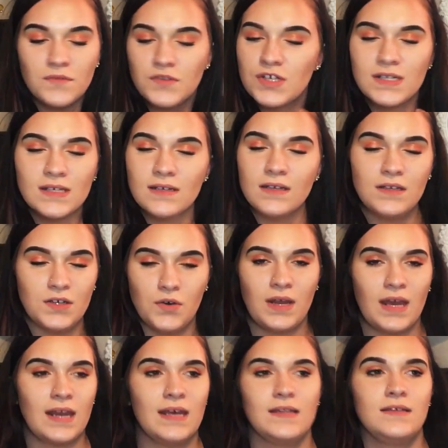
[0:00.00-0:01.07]
just gonna
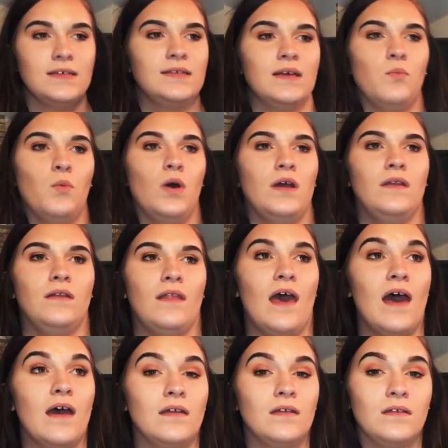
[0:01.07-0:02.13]
donate it to someone
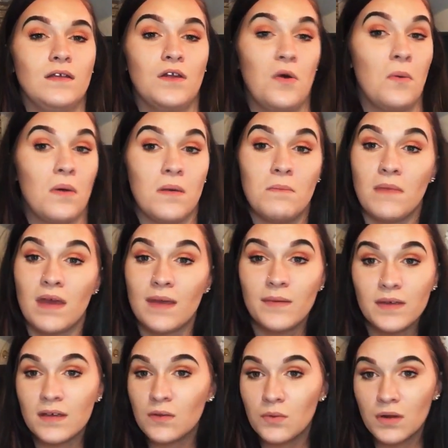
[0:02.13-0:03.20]
that, you know,
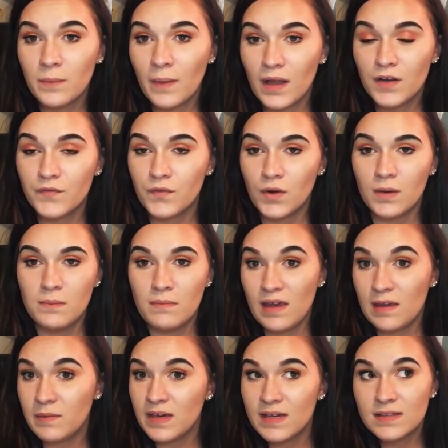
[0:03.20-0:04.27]
maybe it'll work better for.
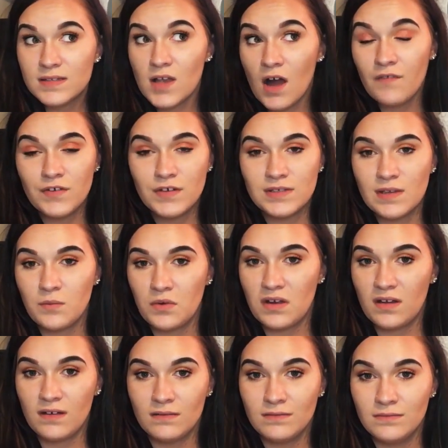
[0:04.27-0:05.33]
Maybe it's not for
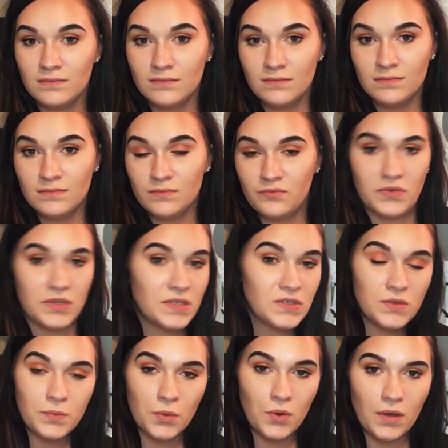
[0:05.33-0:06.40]
someone with
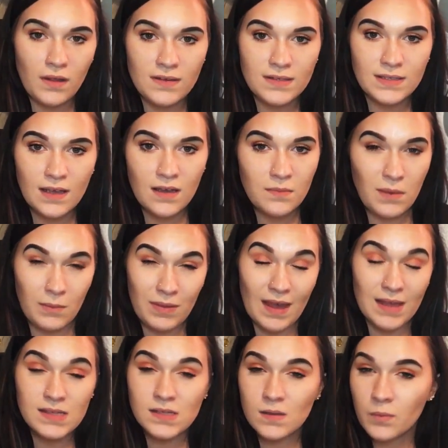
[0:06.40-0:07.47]
super oily skin. Maybe
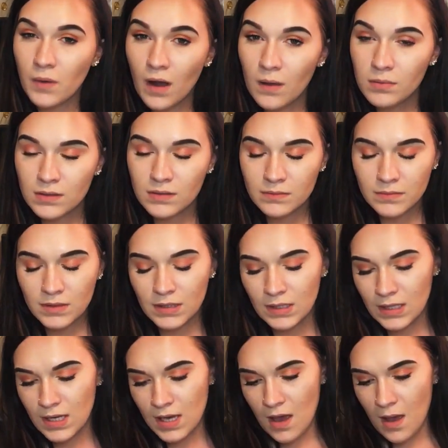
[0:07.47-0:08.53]
that's the problem.
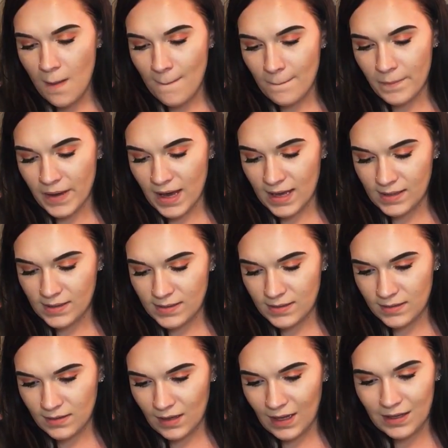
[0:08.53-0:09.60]
But
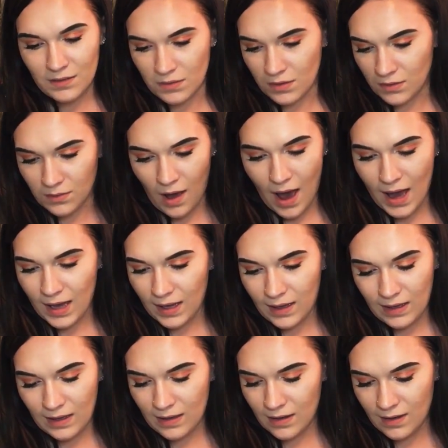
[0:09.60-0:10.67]
I don't know. I